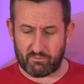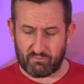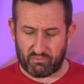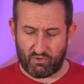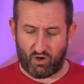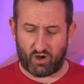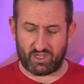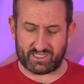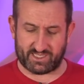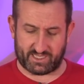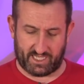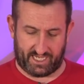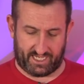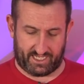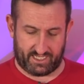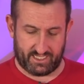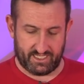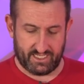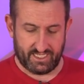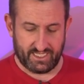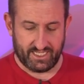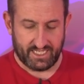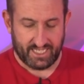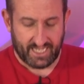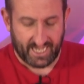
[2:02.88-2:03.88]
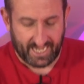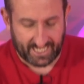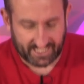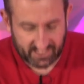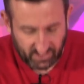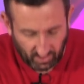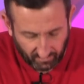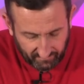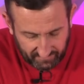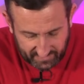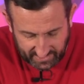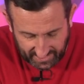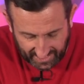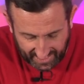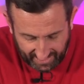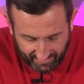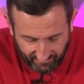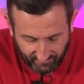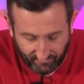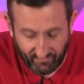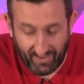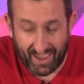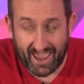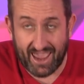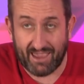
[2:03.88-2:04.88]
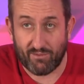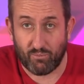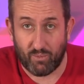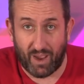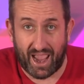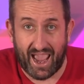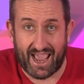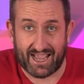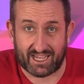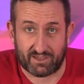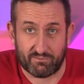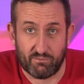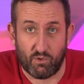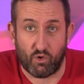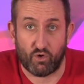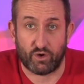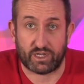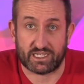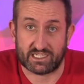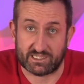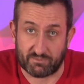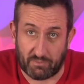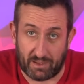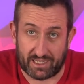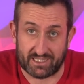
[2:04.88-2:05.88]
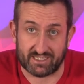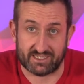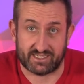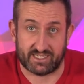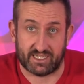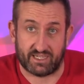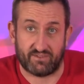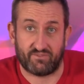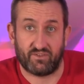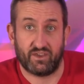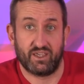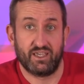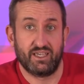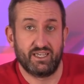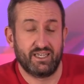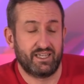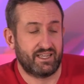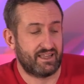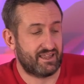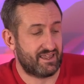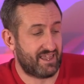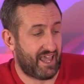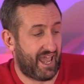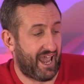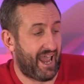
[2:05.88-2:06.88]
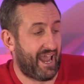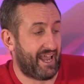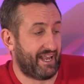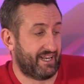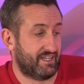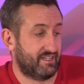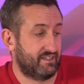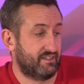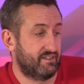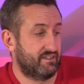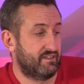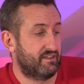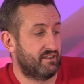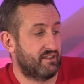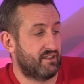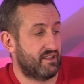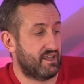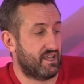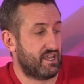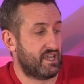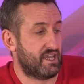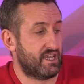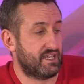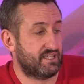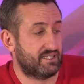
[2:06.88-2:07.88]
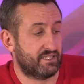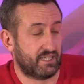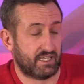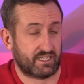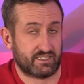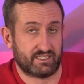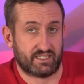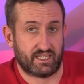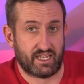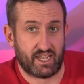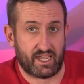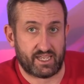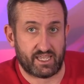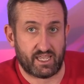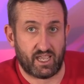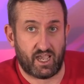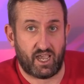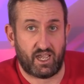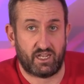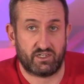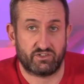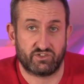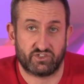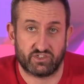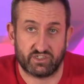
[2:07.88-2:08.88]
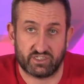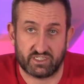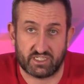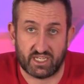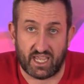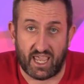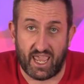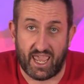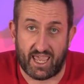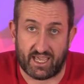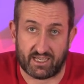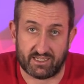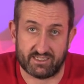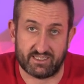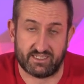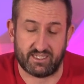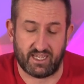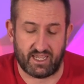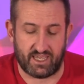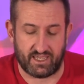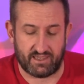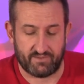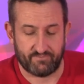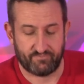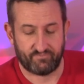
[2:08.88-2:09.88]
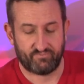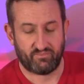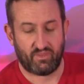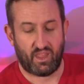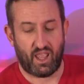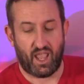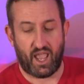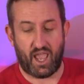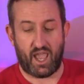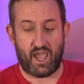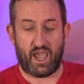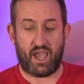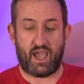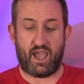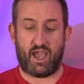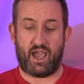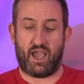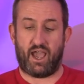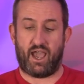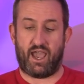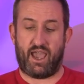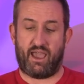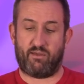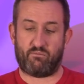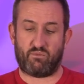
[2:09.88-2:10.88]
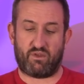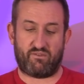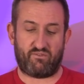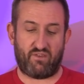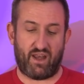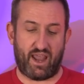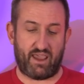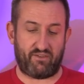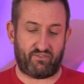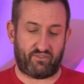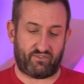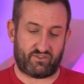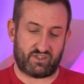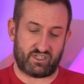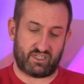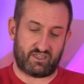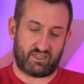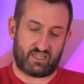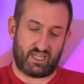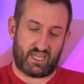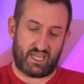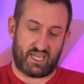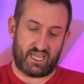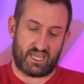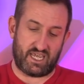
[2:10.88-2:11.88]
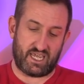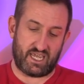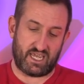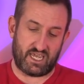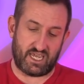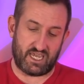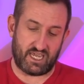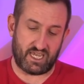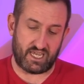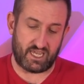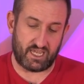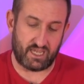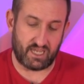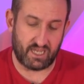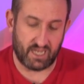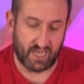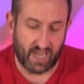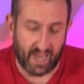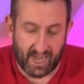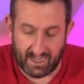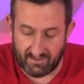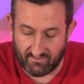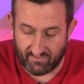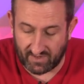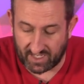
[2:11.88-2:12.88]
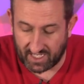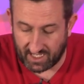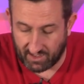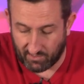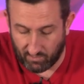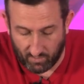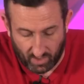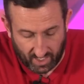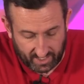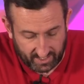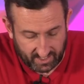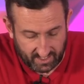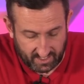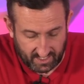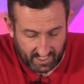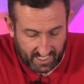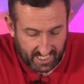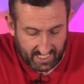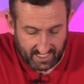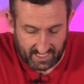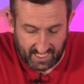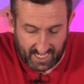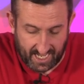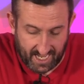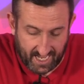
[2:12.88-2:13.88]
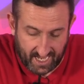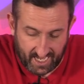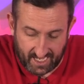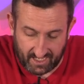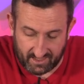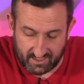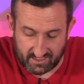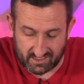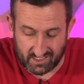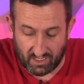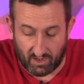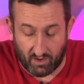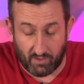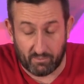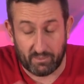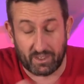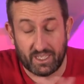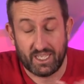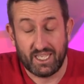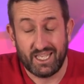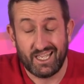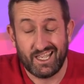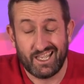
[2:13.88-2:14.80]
pricing. It's obviously a fair whack more expensive than the 6800 XT. And we've left the Nvidia one in there at the top,